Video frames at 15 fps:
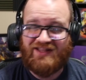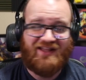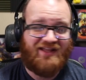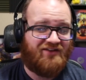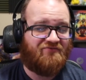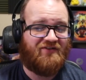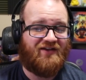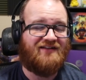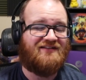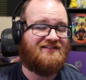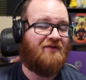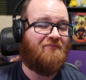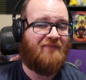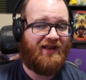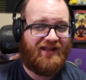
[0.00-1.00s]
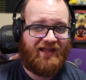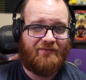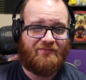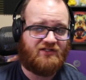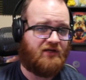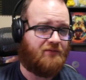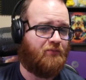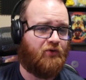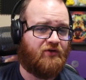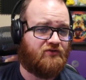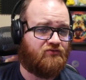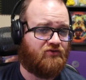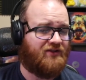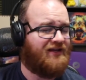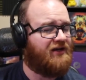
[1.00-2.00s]
if it's a metagame staple is
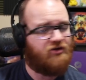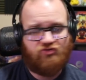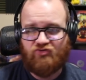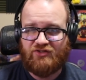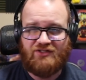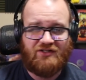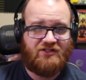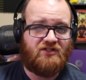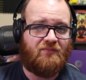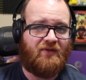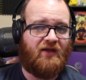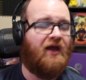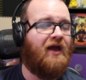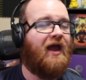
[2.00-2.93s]
really interesting to me.